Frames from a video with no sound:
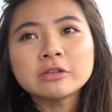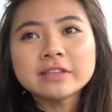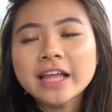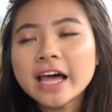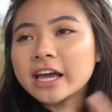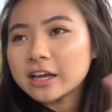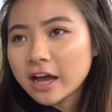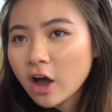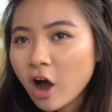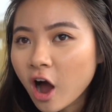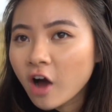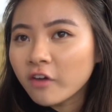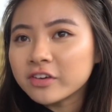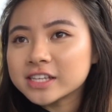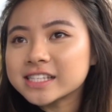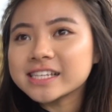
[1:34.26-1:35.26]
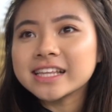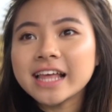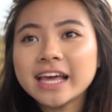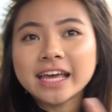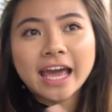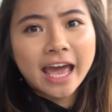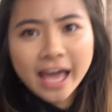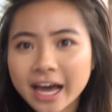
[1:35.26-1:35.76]
like, ooh, obviously,
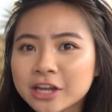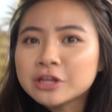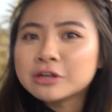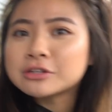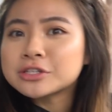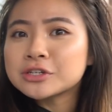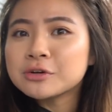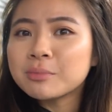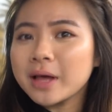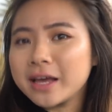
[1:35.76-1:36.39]
like, and YouTube?